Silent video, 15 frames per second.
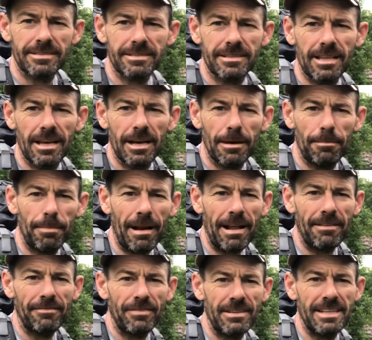the
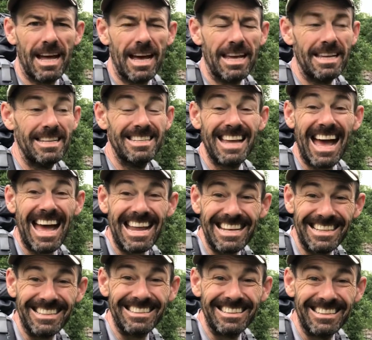plan for day 10.
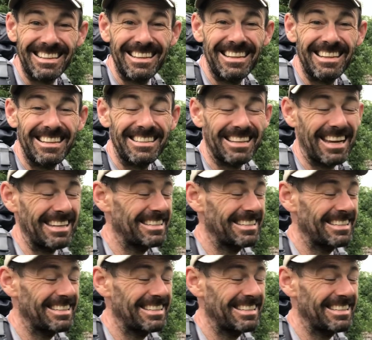Day